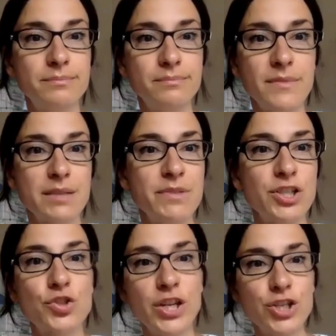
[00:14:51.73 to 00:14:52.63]
the
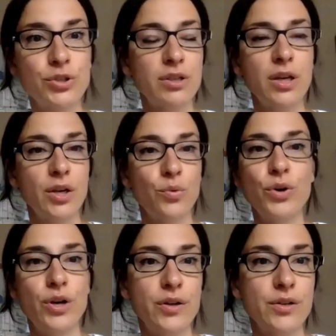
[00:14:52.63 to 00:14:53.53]
administration
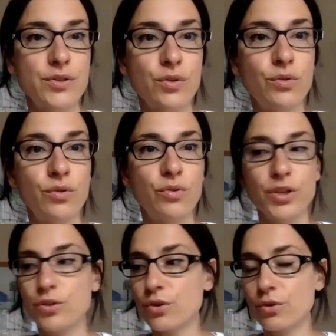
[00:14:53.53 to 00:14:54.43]
works, or,
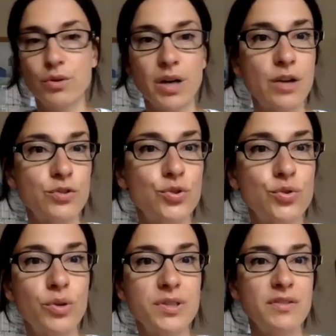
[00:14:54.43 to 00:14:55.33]
how to
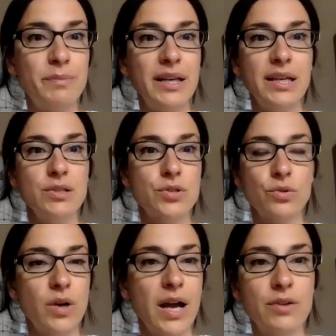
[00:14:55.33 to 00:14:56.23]
talk to the police,
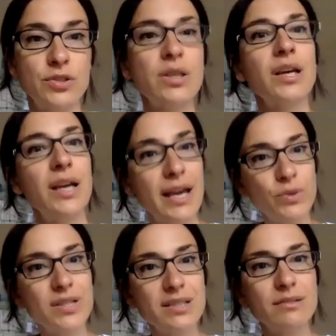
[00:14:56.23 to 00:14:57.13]
or how to do, and
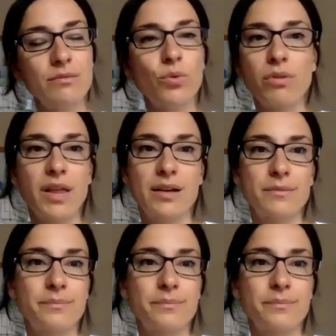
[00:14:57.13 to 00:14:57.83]
we did all that.